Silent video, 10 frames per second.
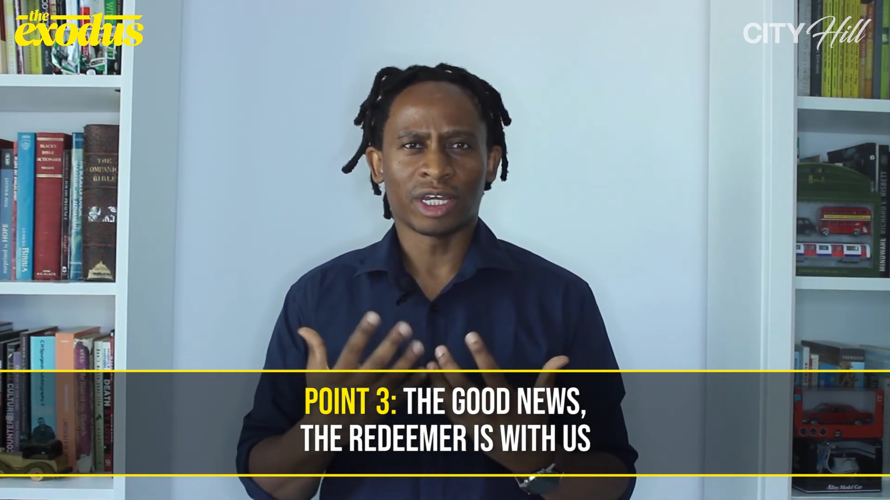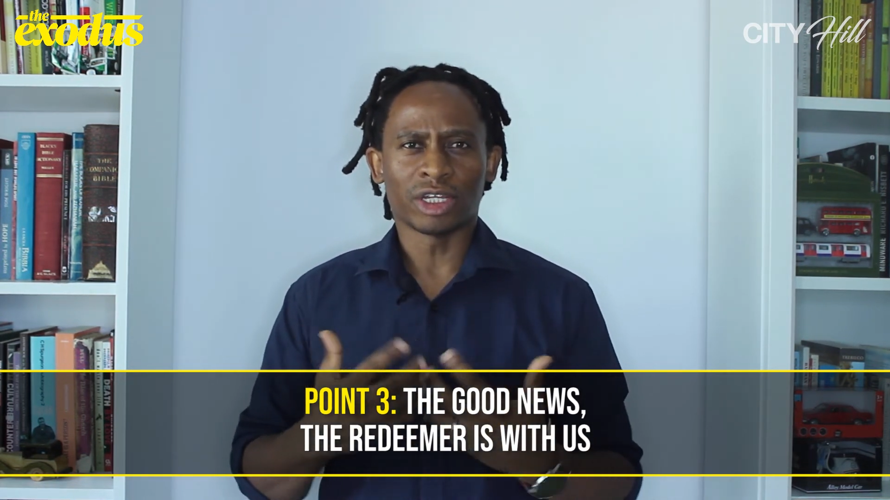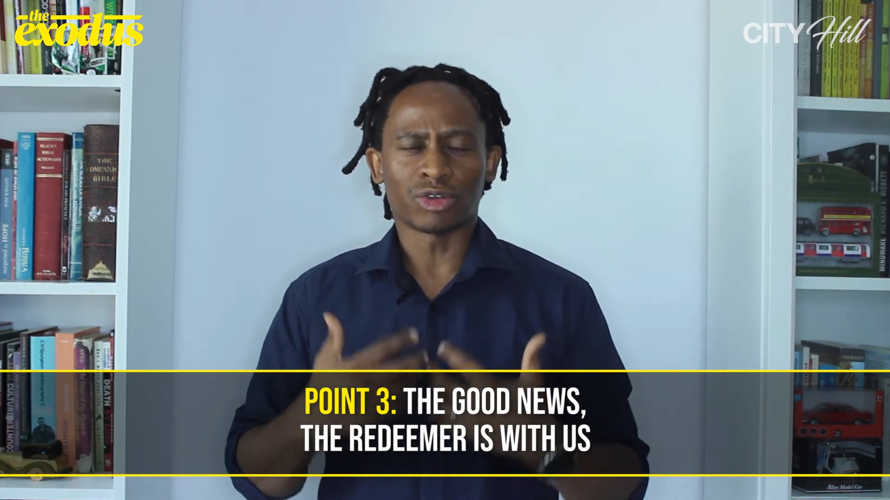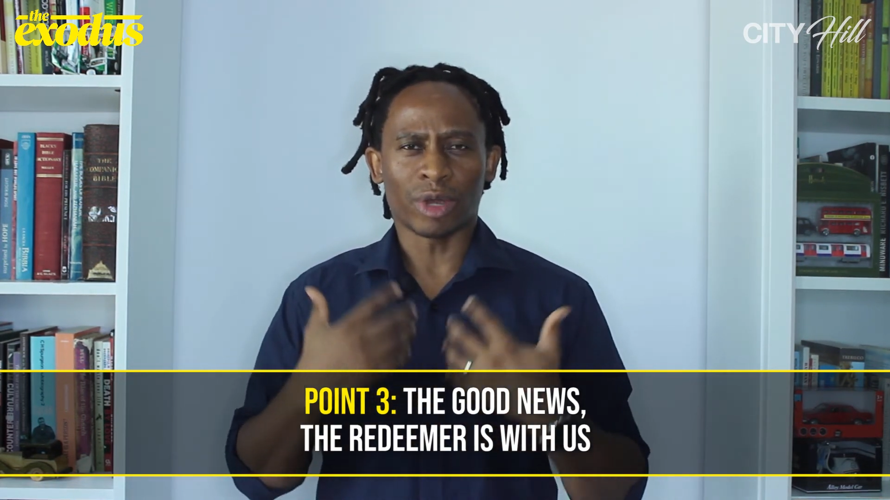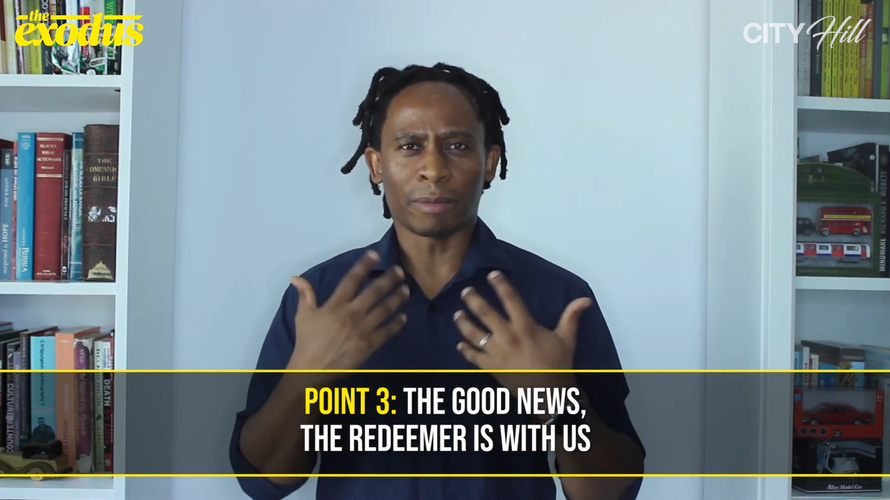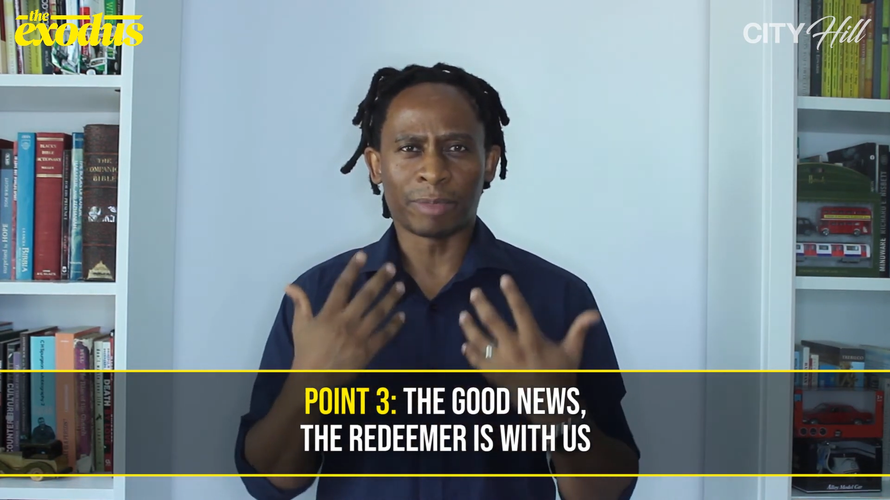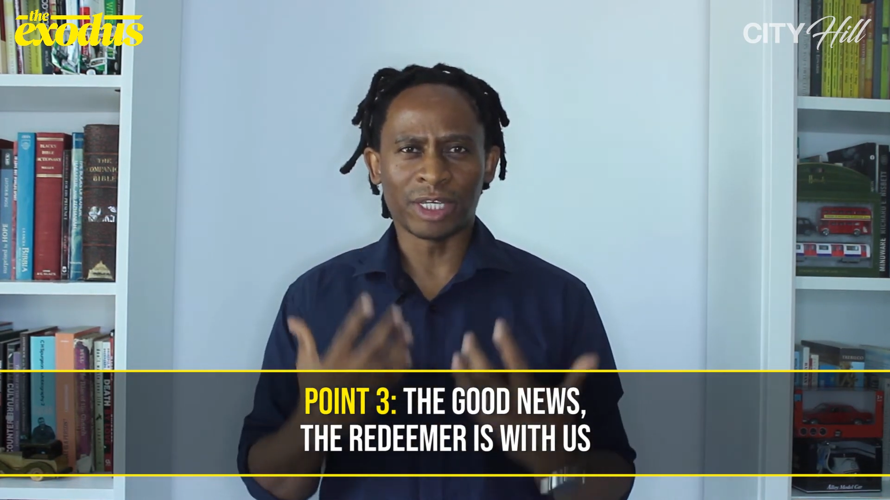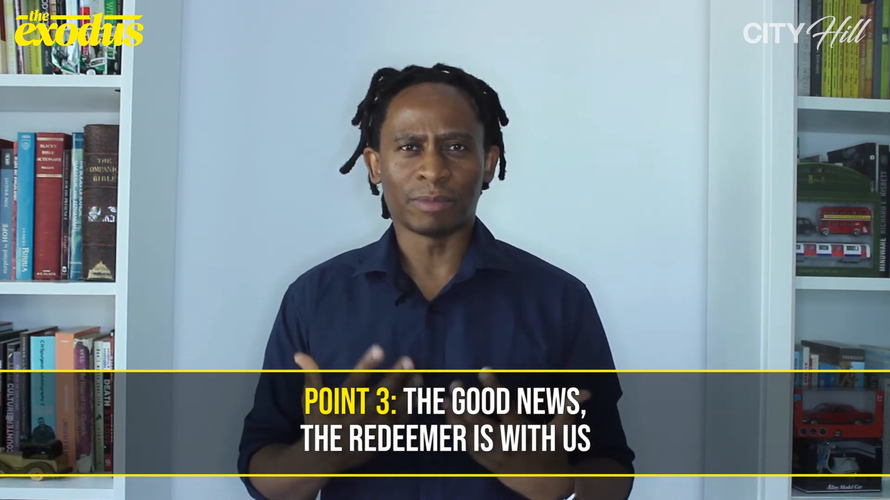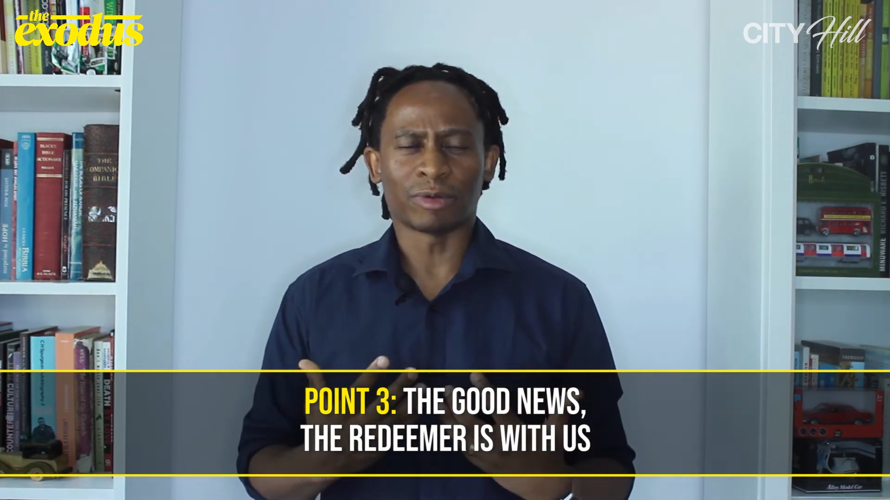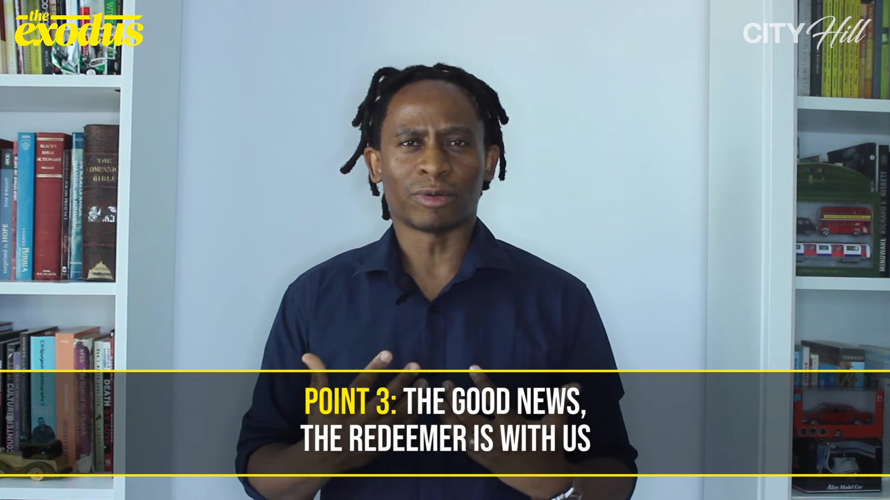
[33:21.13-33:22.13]
into a
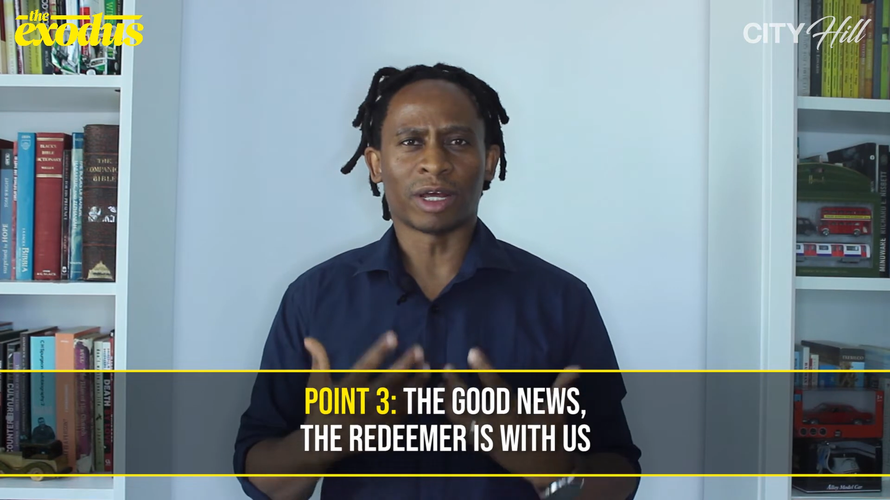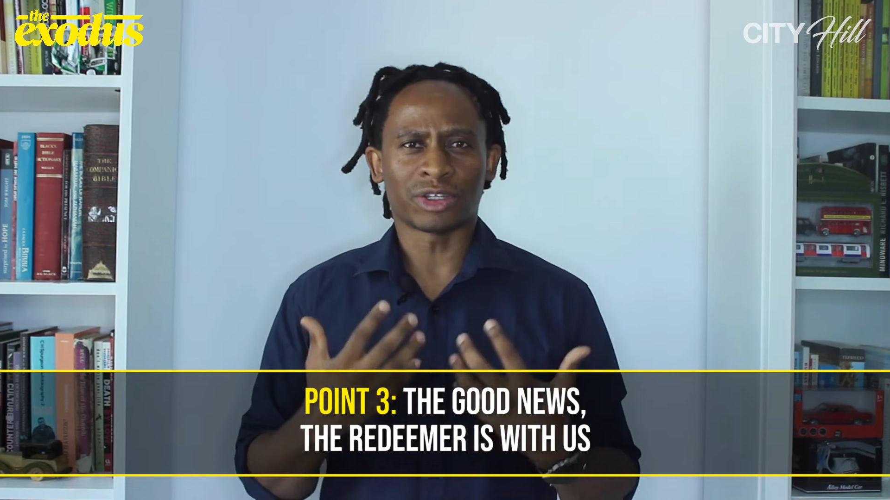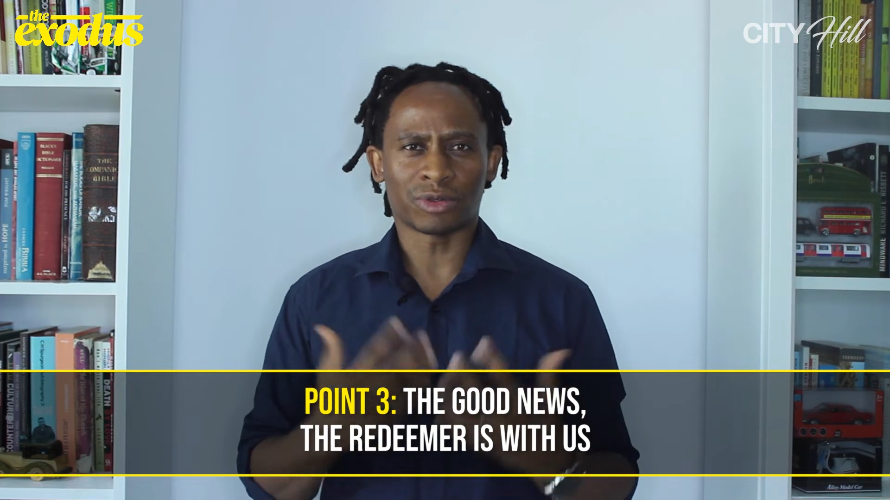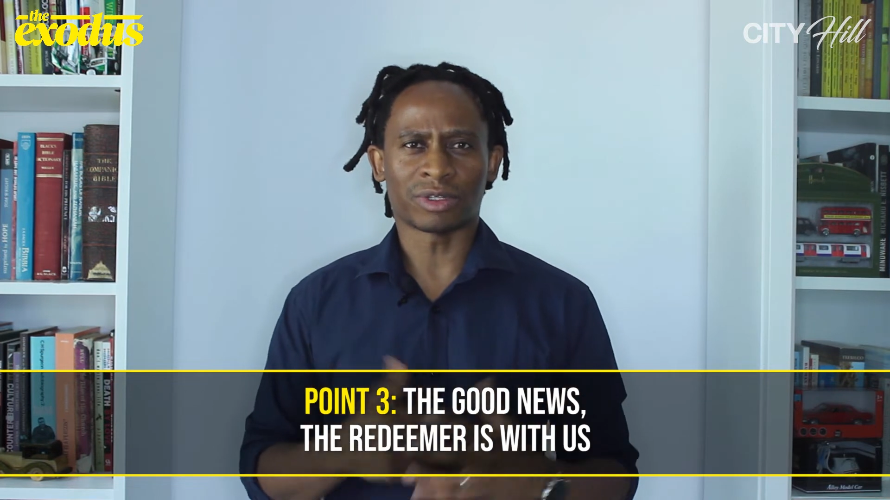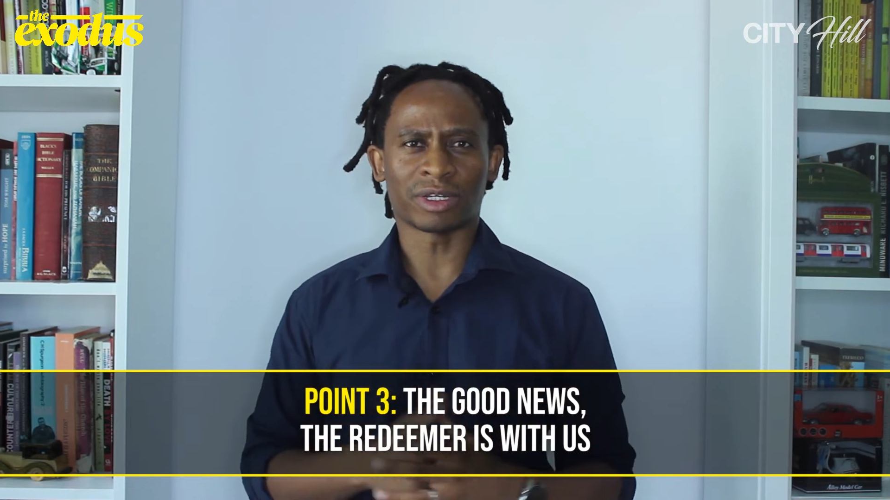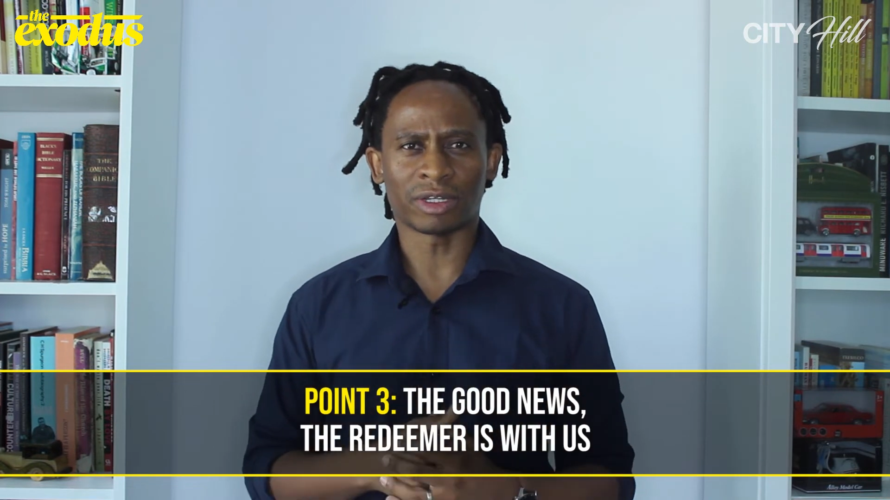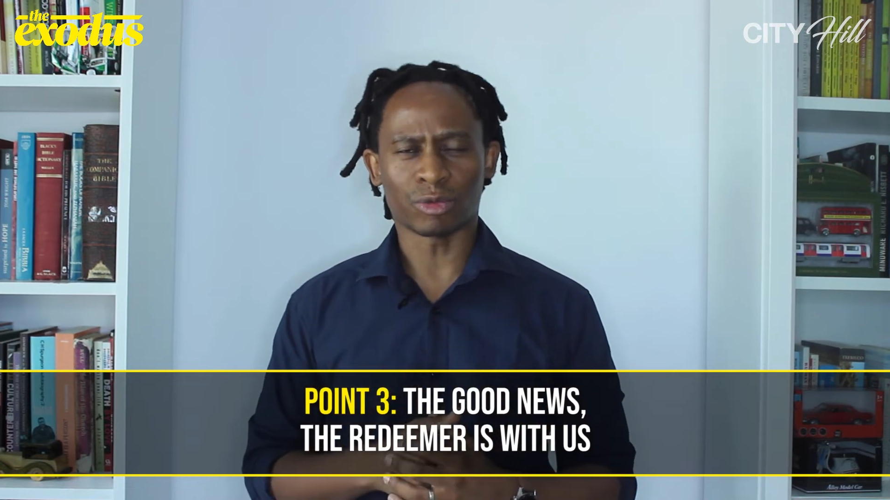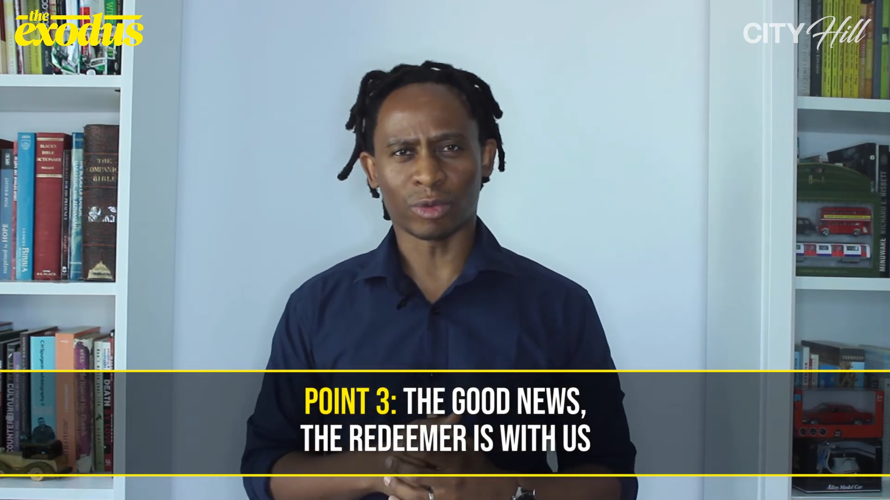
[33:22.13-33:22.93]
people associated